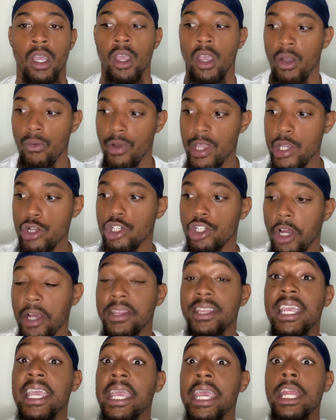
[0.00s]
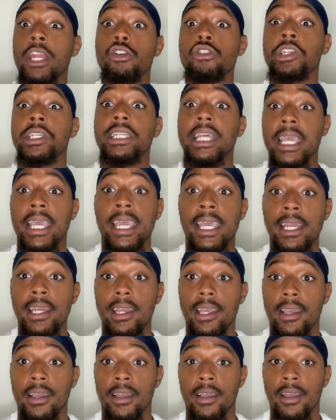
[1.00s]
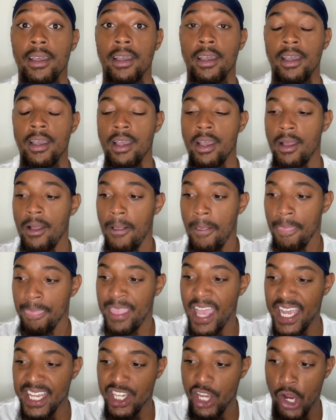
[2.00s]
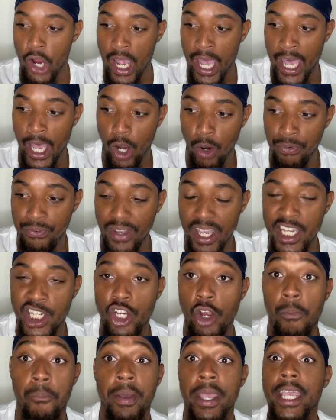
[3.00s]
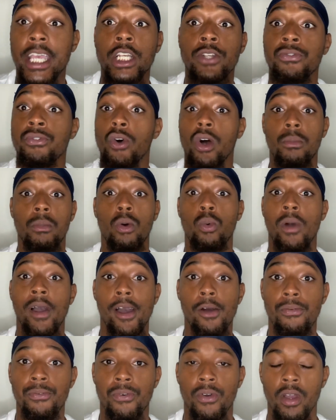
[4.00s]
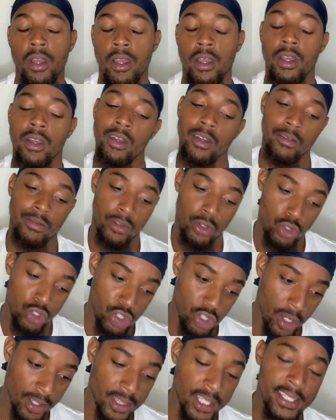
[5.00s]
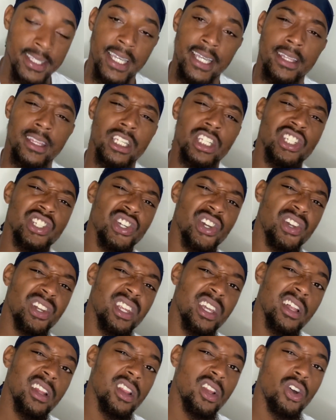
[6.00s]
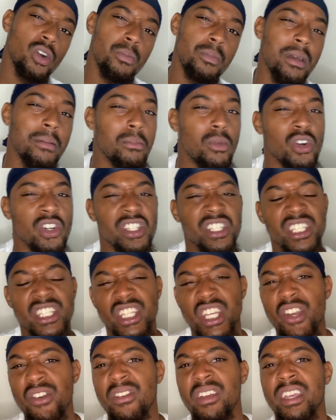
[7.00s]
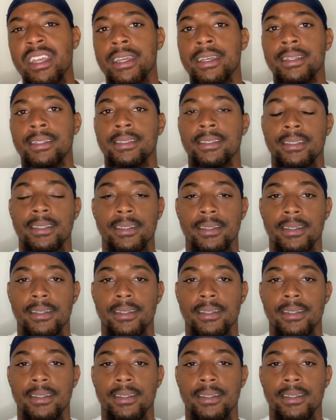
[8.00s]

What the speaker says: When you start to understand that your health is your biggest form of wealth, you start to take this journey a little bit more serious.